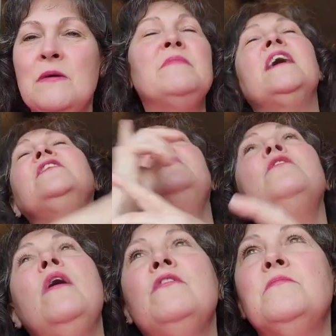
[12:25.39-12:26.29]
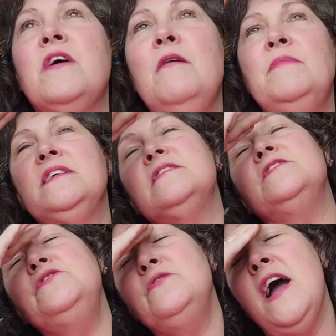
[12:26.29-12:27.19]
I'm like, you know, all the comments
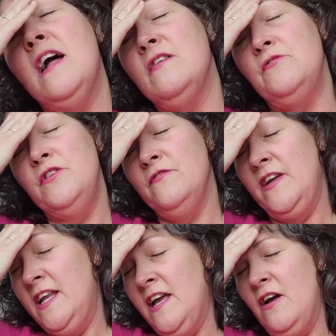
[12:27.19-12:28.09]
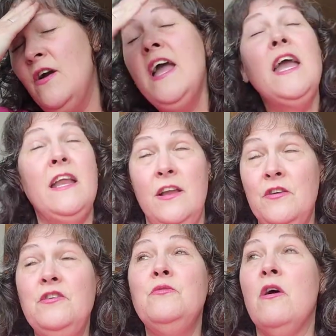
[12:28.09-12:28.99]
that you got on your video, and here
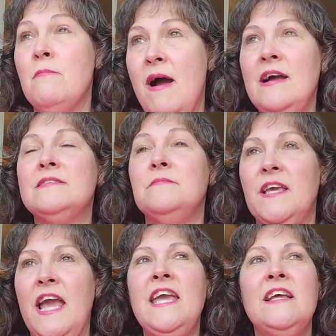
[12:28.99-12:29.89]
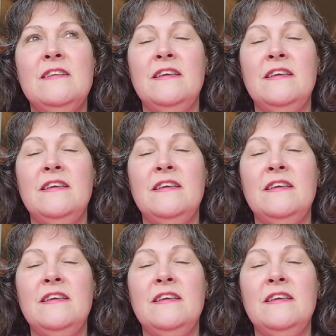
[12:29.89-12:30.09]
you are buying some canned.